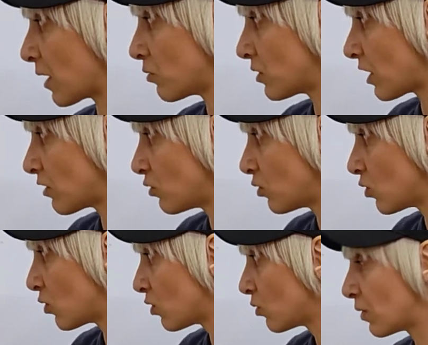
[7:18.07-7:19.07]
I will not
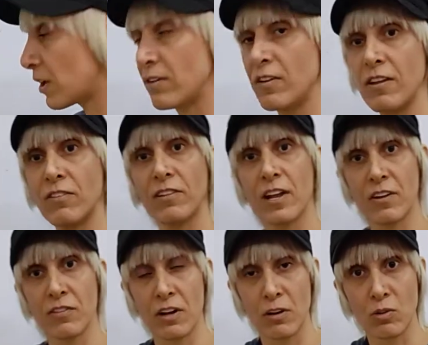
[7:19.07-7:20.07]
know where these
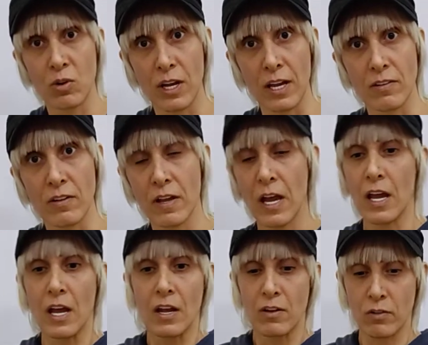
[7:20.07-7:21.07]
lines are located.
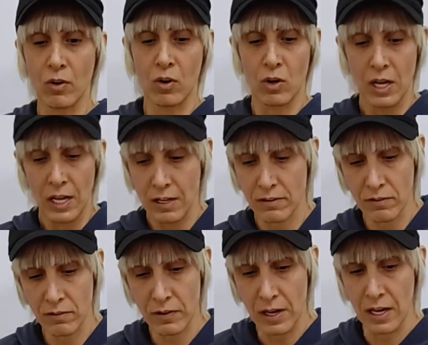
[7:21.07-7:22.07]
So it
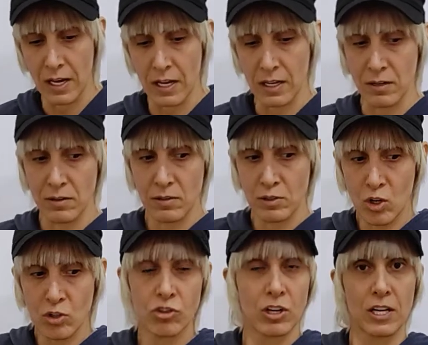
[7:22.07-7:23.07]
is uh,
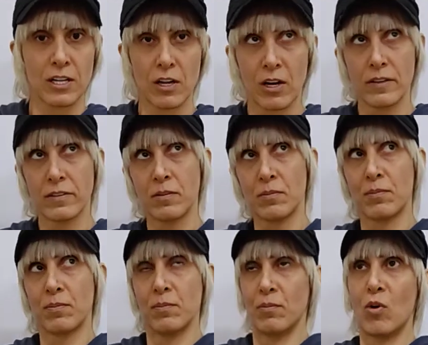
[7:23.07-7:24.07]
logical and
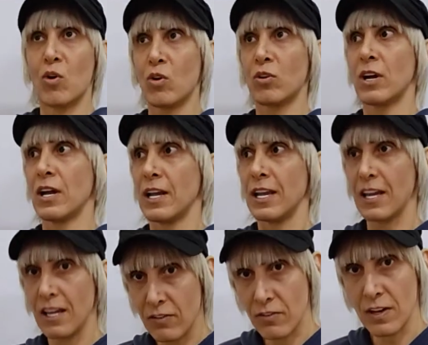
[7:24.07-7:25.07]
more
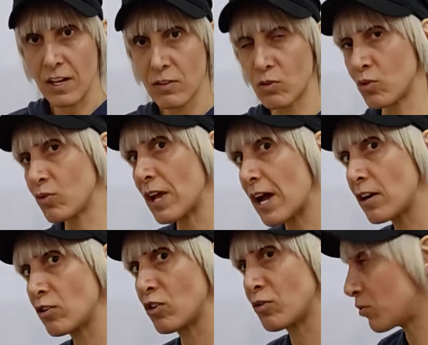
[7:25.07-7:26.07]
easy to
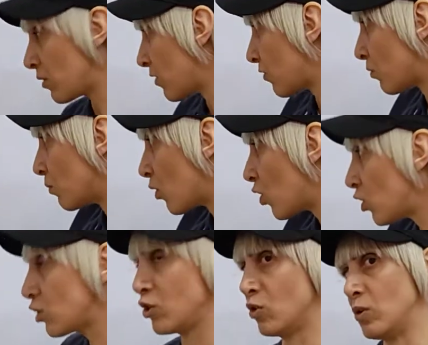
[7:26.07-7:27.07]
start off with a
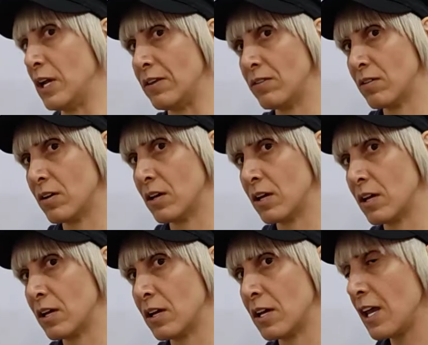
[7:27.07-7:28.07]
small unit.
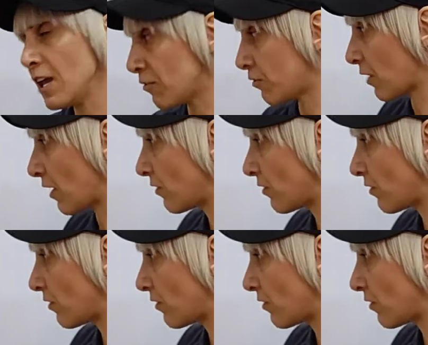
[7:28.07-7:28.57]
If